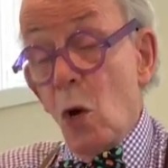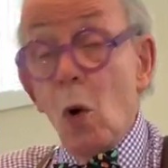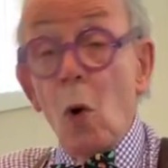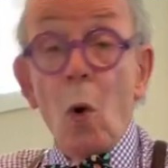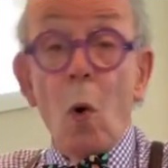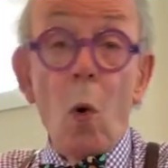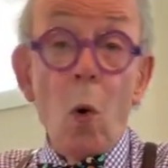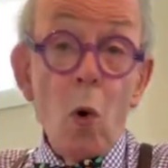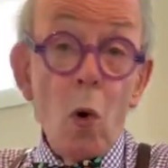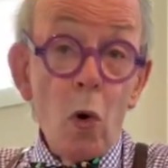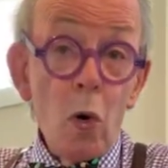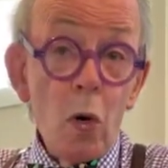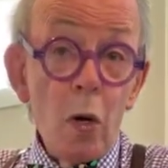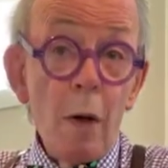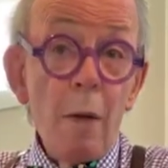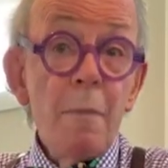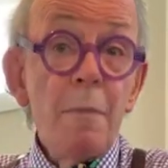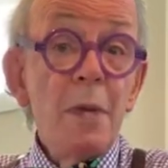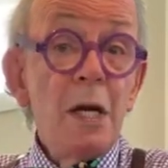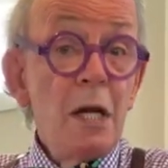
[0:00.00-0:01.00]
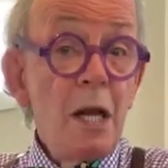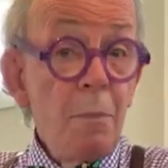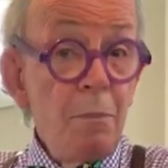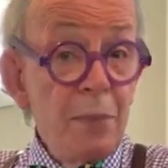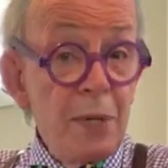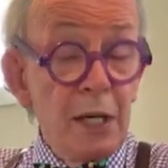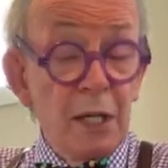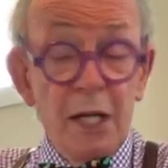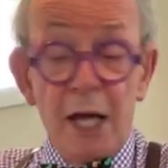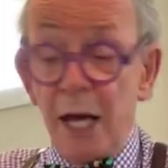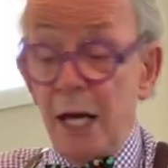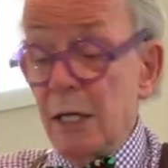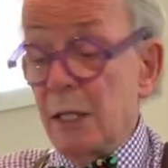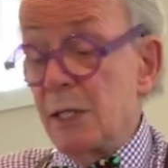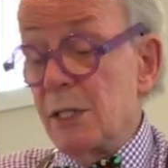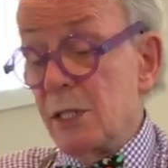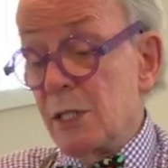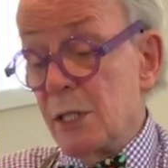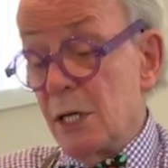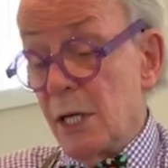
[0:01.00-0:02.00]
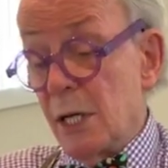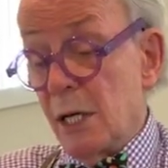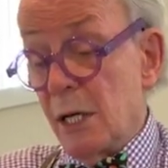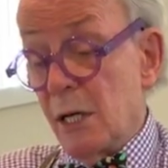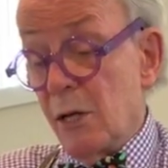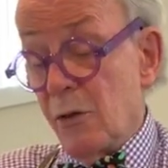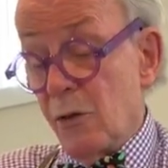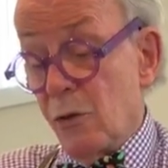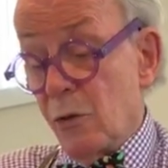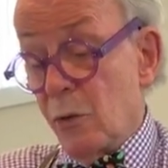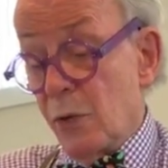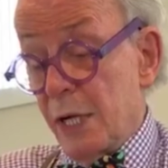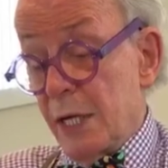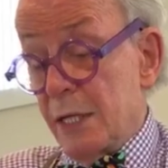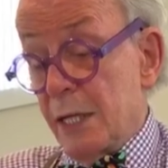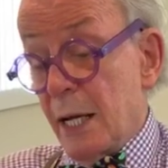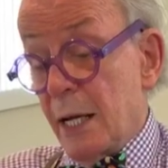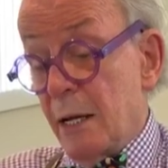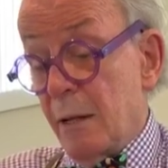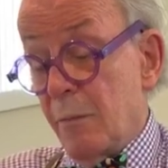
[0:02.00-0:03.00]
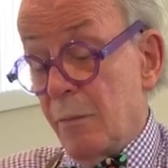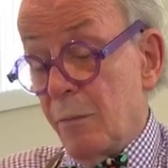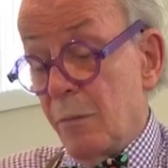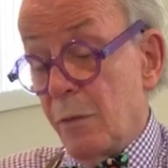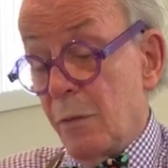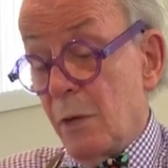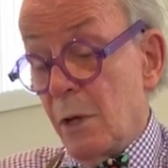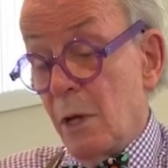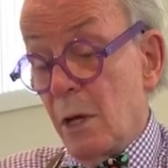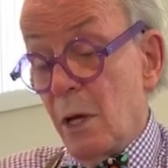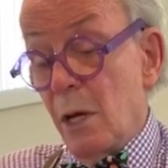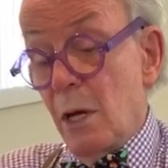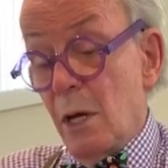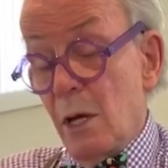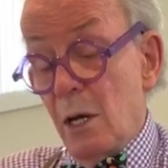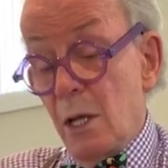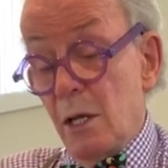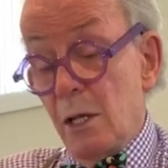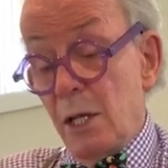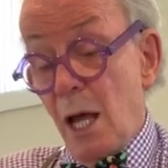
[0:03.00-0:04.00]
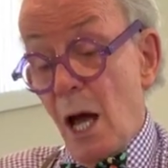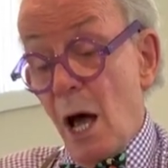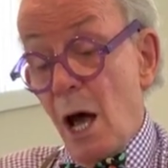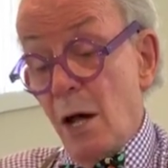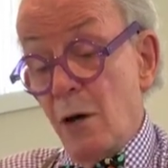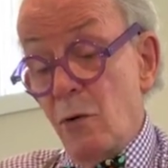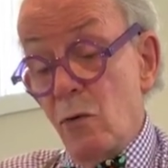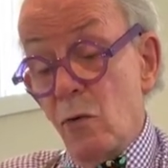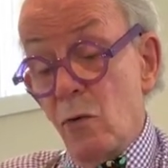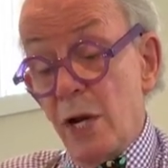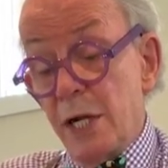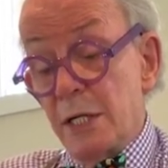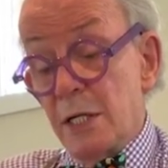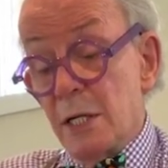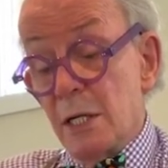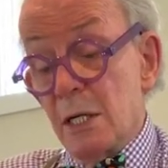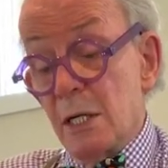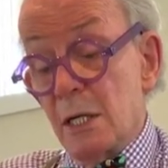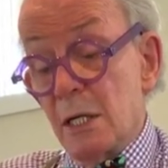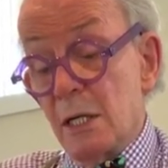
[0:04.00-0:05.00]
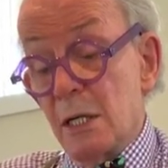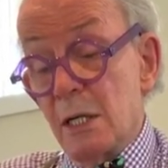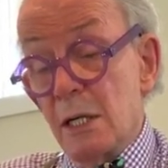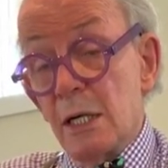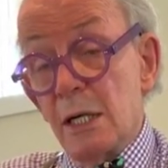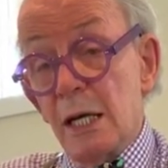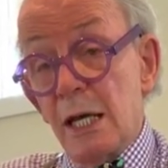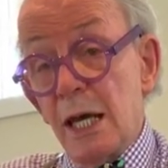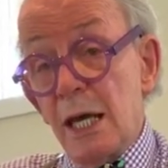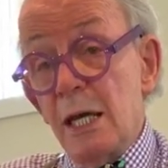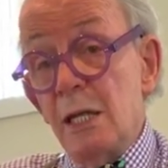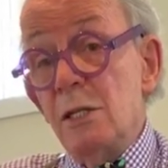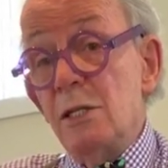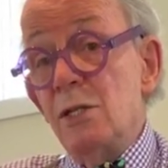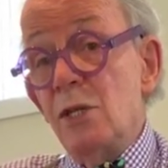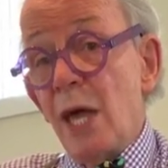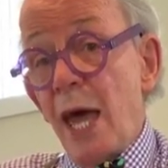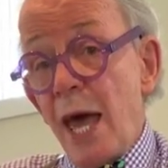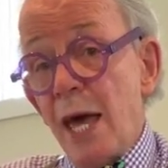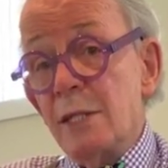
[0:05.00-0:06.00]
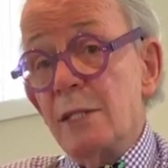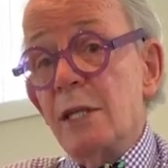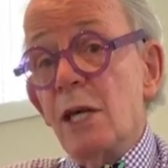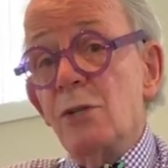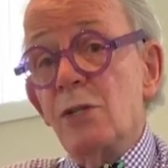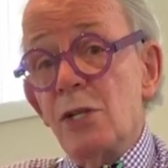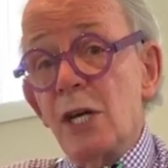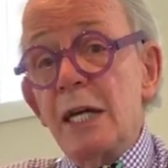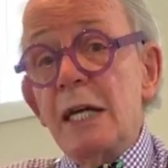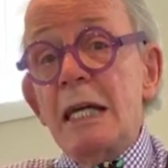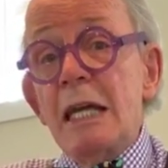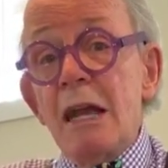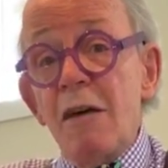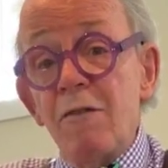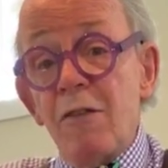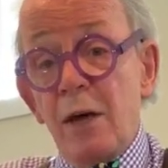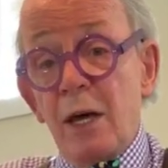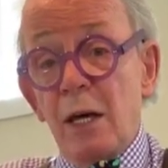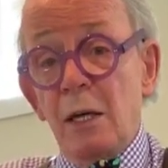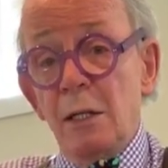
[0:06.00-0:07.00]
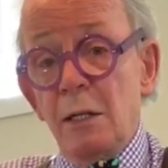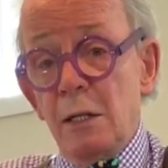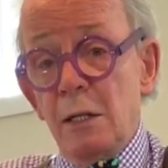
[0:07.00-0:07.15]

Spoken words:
or manipulates the reading. The unwritten is as significant